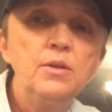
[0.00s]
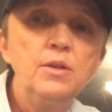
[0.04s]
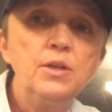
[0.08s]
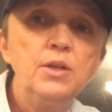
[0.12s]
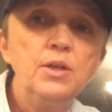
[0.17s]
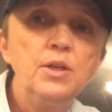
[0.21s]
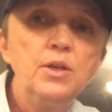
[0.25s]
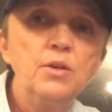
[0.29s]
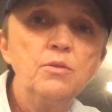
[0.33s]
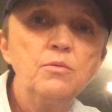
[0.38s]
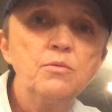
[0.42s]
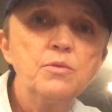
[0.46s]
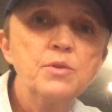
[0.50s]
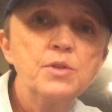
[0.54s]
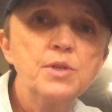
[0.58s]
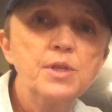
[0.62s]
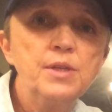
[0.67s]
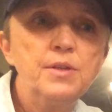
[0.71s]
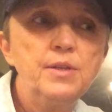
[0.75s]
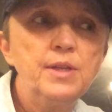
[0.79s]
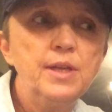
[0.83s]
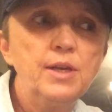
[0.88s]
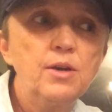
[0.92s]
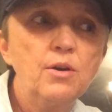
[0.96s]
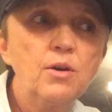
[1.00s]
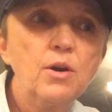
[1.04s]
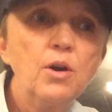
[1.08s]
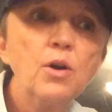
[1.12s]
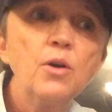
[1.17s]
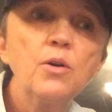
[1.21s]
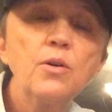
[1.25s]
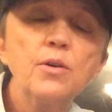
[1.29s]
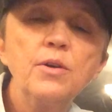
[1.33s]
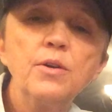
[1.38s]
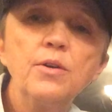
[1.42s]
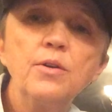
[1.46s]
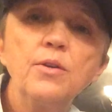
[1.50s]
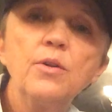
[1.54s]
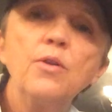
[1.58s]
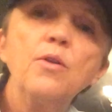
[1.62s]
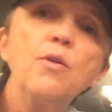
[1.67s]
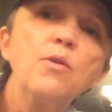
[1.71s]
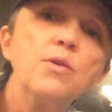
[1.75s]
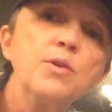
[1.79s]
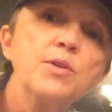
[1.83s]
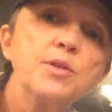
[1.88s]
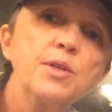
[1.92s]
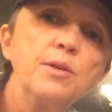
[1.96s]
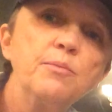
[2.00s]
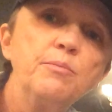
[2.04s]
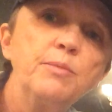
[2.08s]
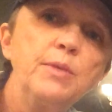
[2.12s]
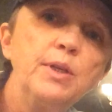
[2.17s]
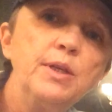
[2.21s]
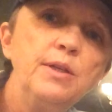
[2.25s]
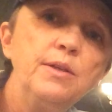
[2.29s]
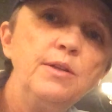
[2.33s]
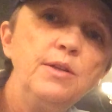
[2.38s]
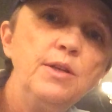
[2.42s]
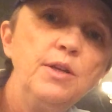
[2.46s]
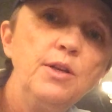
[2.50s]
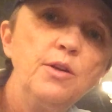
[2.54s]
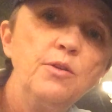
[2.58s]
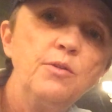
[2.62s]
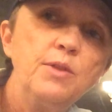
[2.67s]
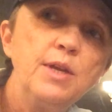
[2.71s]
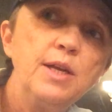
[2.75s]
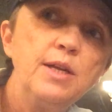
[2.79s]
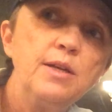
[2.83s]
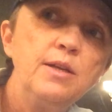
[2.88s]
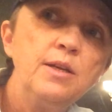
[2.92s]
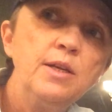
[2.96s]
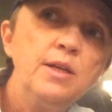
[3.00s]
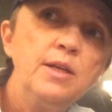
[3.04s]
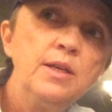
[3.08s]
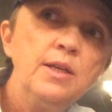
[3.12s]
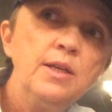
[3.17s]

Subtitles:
you know, sitting there hurting or something, you know, that